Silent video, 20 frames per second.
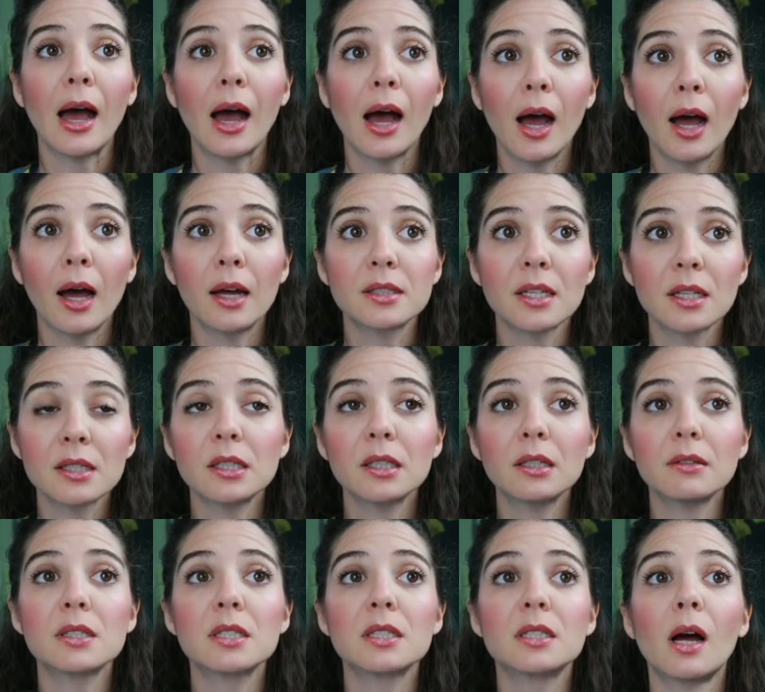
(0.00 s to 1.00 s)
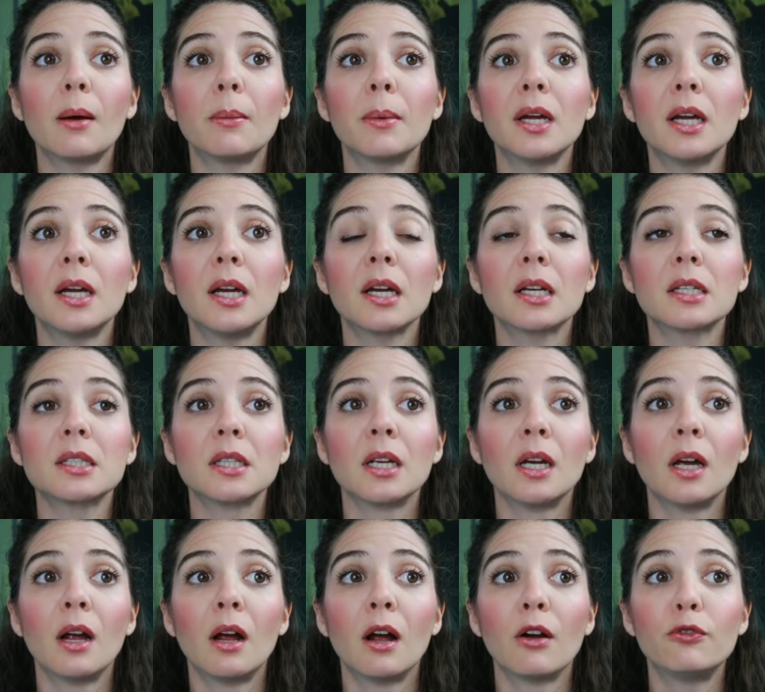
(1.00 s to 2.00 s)
uh, sensitive stomachs,
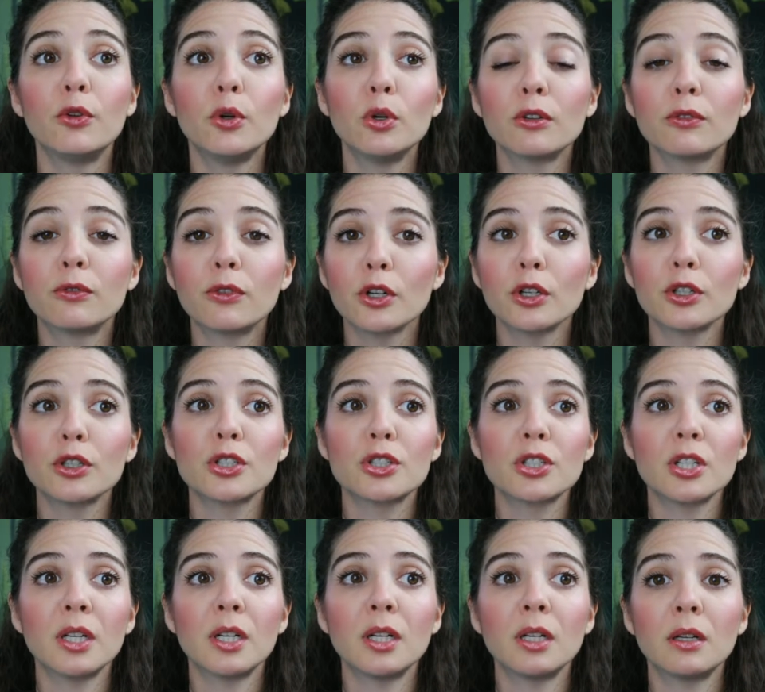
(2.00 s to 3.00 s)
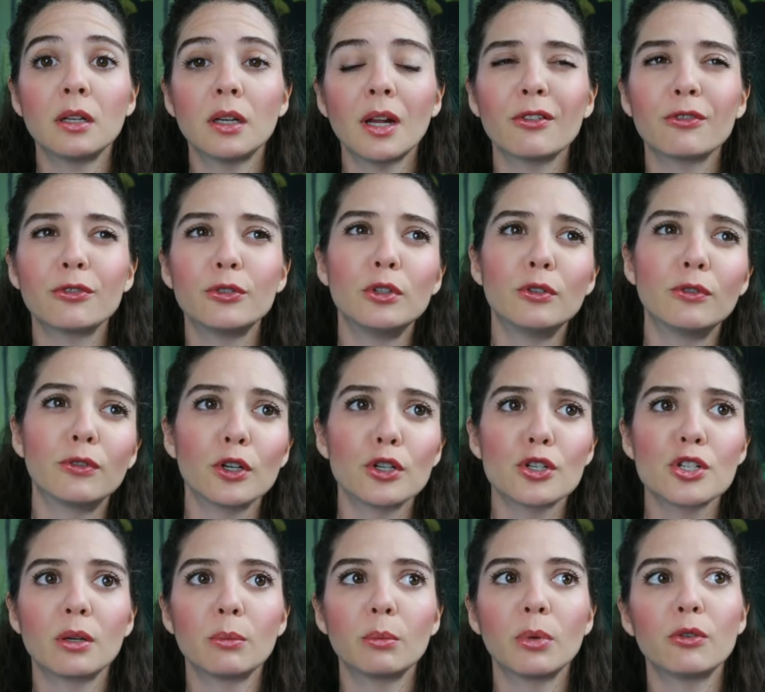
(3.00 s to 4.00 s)
food aversion, not food
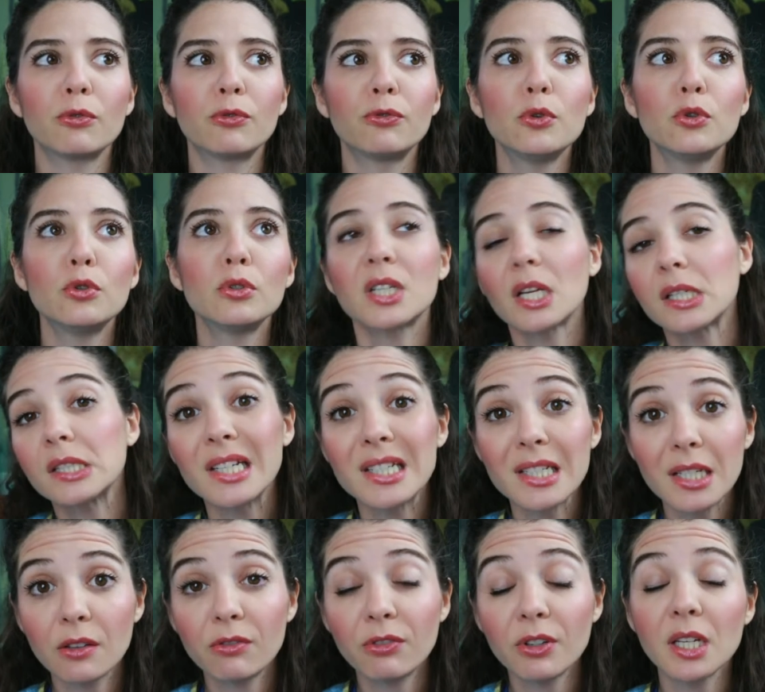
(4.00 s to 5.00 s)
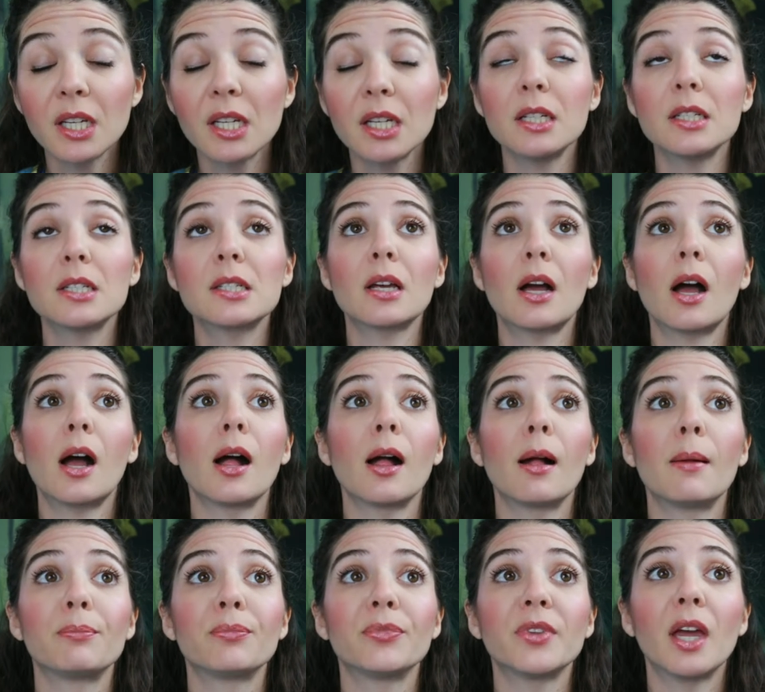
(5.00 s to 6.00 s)
aversion, but food sensitivities,
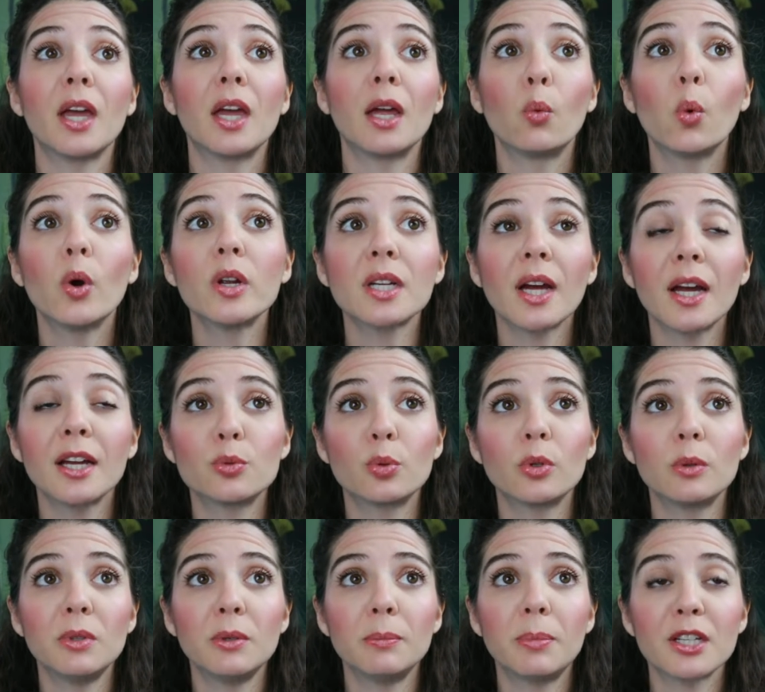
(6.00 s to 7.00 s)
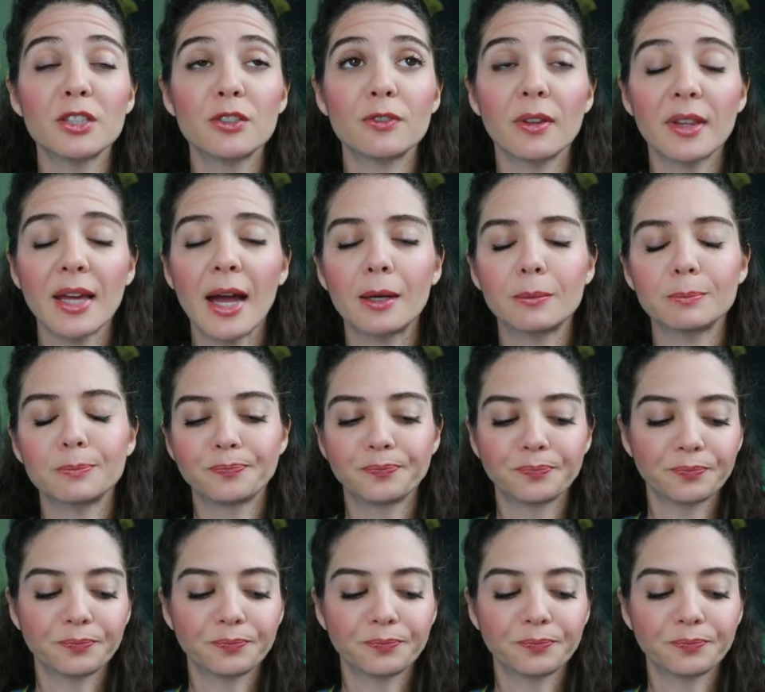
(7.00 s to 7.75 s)
um, and what diets would be best for that.